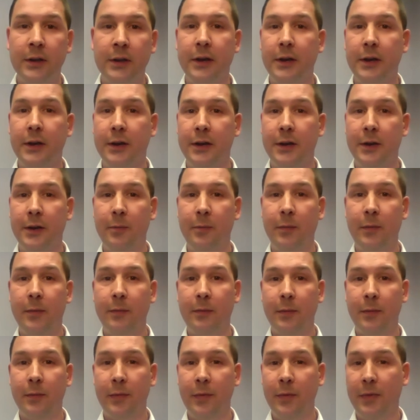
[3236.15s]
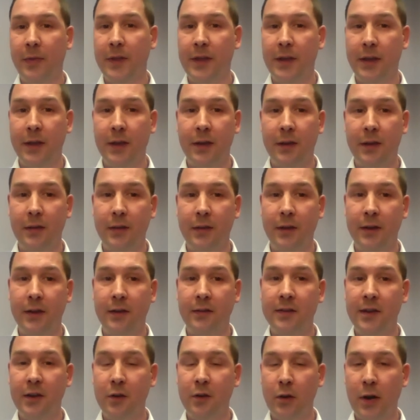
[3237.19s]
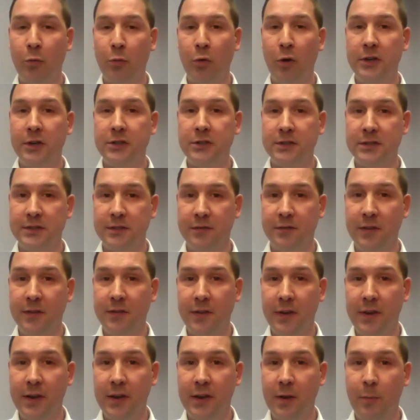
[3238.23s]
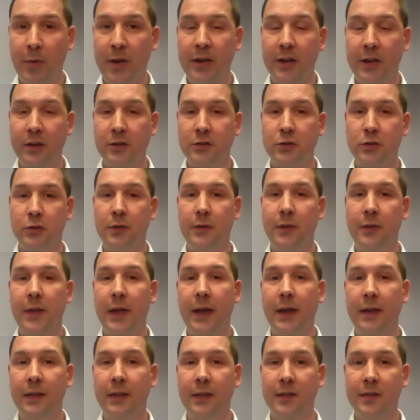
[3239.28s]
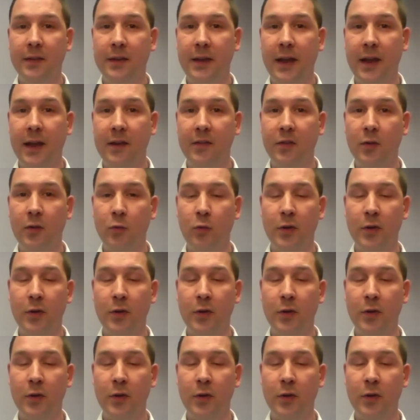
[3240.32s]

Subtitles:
The continued operations of the city and making sure that the city has